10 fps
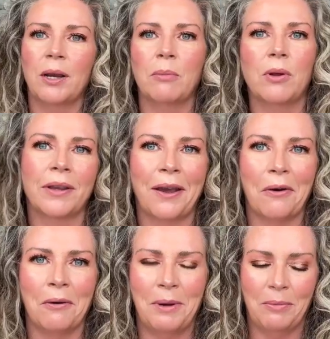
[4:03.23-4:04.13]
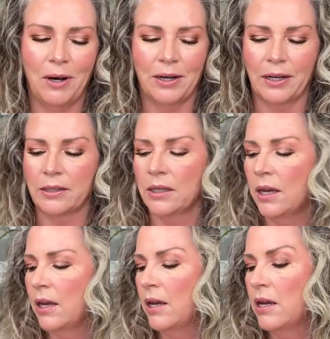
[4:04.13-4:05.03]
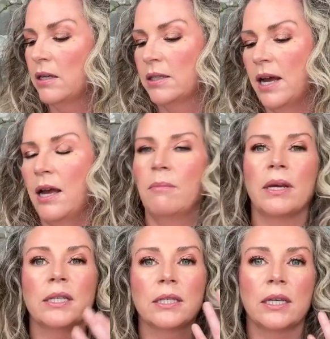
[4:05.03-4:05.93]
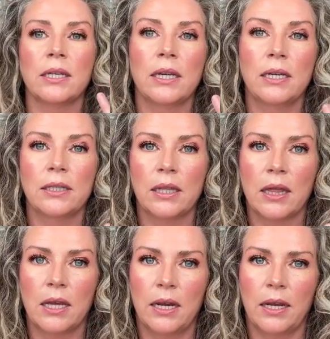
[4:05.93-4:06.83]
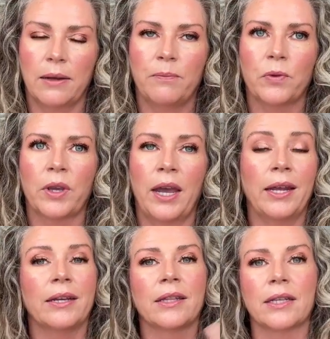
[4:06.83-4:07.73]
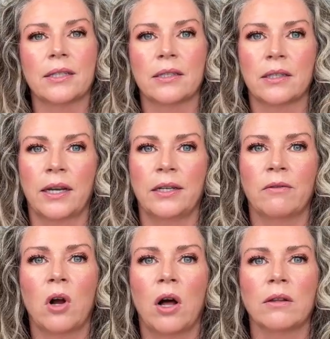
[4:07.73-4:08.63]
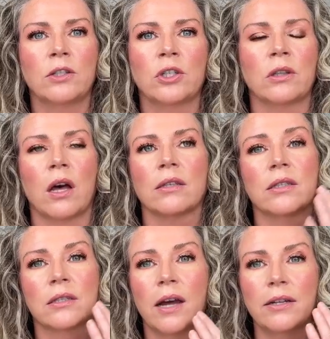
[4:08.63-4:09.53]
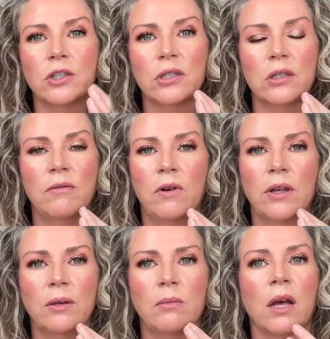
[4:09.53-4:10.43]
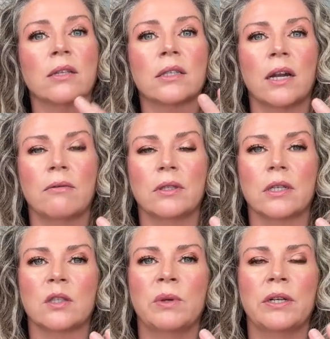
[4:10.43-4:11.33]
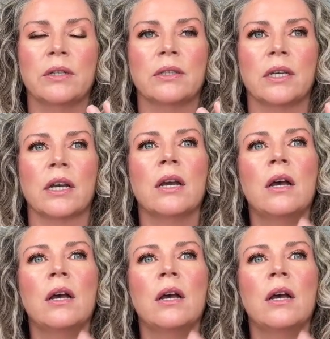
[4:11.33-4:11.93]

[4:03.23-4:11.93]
I'm pulling out all my products, is that my skin is thinning, okay? And that's a sign of collagen loss. It's not just the volume loss that I was experiencing,